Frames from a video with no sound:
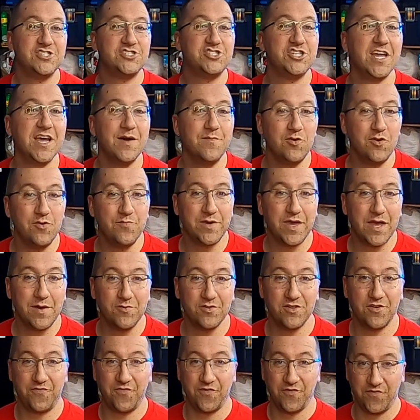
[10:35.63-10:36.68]
GM will be able
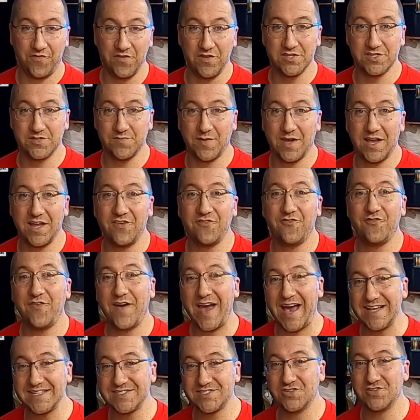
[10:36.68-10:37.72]
to fulfill demand
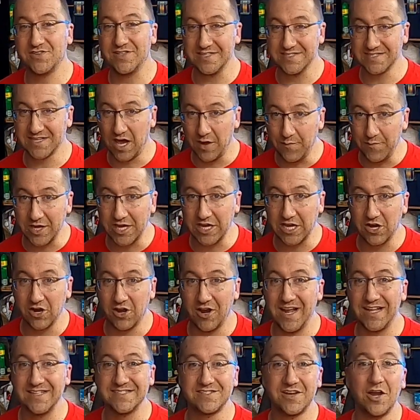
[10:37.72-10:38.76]
faster this coming year
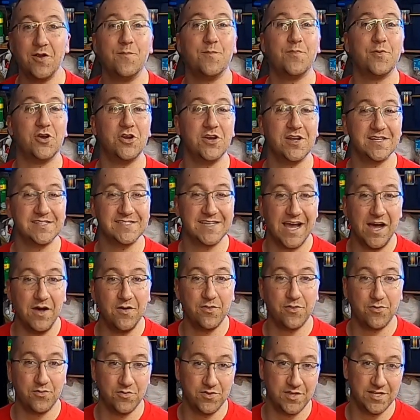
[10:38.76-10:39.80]
and start burning
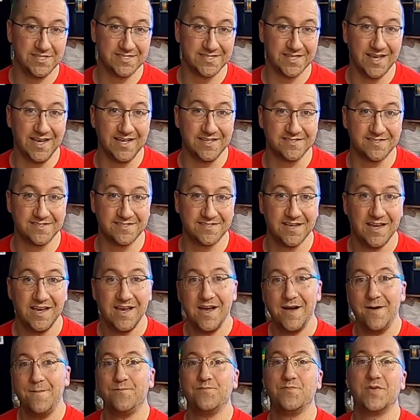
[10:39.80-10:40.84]
down through these lists,
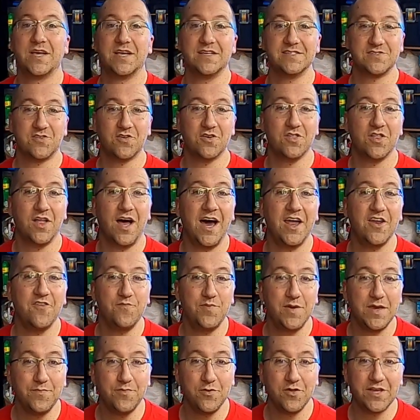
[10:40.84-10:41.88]
because there are a lot of
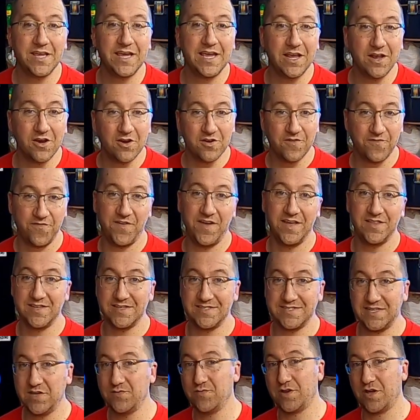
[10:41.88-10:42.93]
people eager to finally
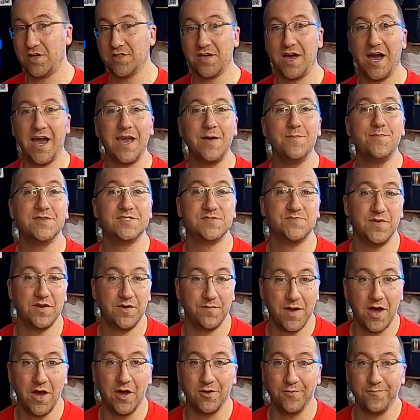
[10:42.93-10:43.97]
see what all the hype has been
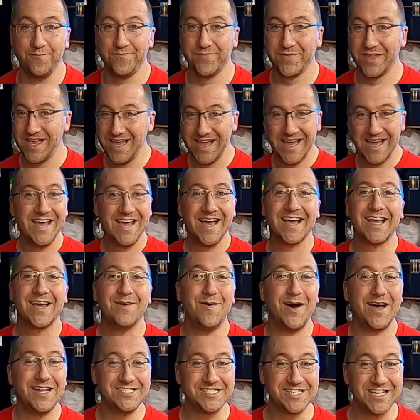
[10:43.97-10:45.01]
about. Come
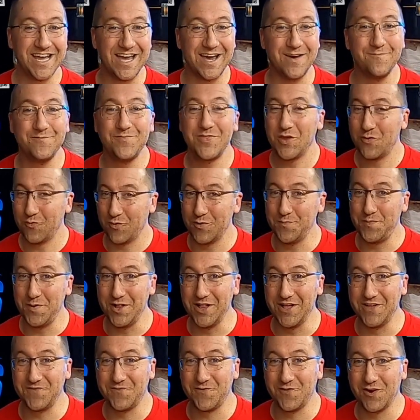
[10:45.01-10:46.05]
on, GM, we're
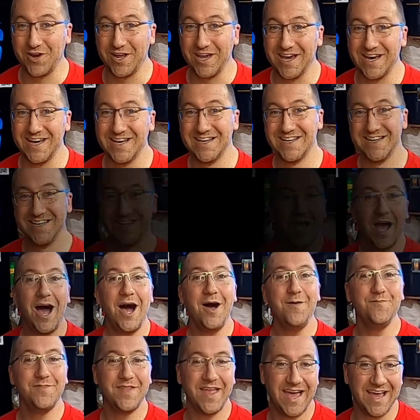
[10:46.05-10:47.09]
pulling for you.
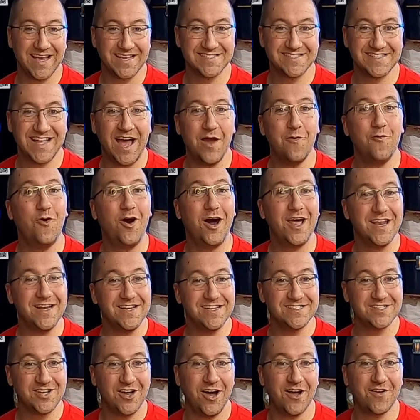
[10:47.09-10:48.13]
Up next, I
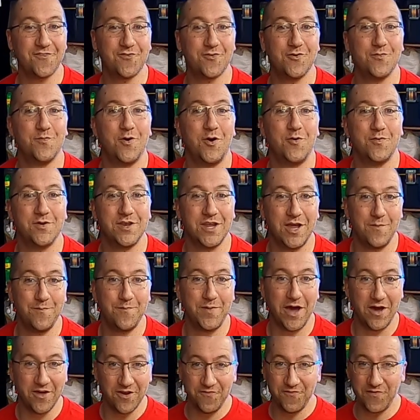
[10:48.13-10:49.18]
wanted to talk for a moment
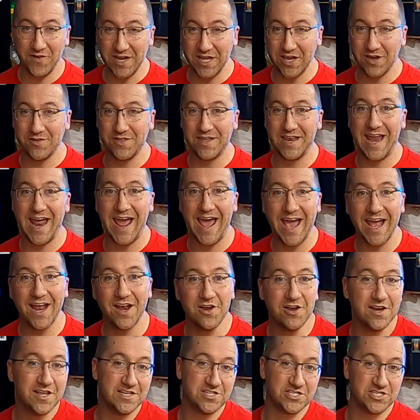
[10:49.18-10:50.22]
about a video that
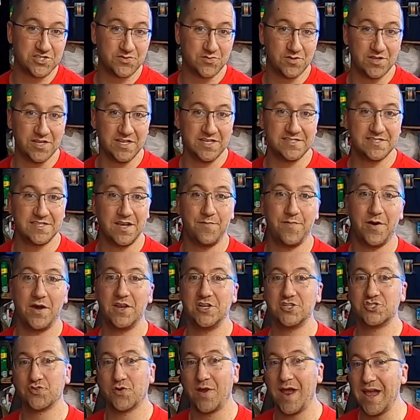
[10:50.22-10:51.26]
Haggerty just released about
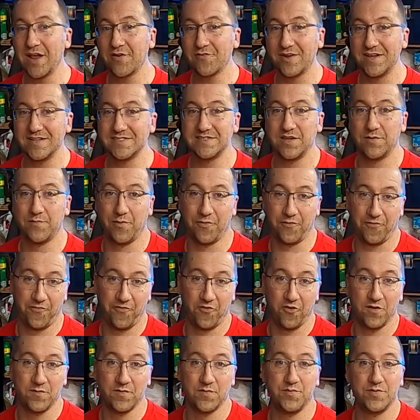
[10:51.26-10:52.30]
a drag race they
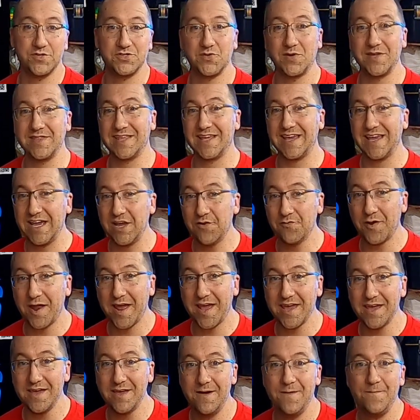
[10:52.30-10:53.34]
performed between the
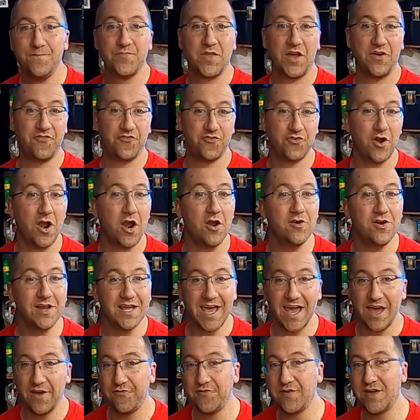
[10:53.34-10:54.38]
E-Ray, a Ferrari
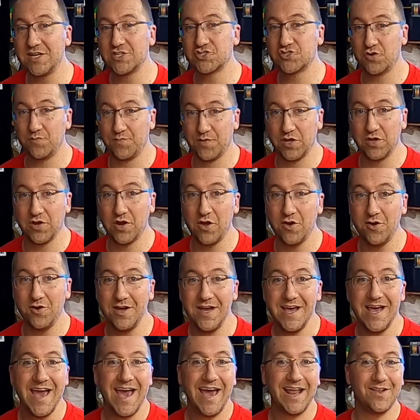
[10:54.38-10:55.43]
F8 Tributo,
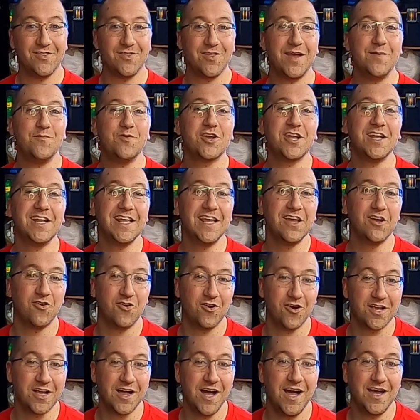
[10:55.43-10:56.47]
and a Lamborghini
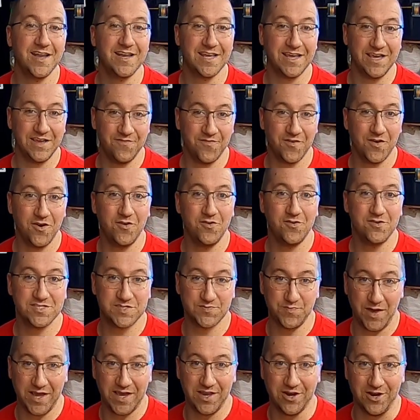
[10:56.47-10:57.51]
Huracan Evo
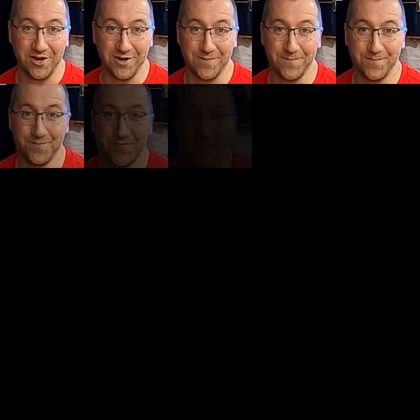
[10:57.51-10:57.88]
Spider.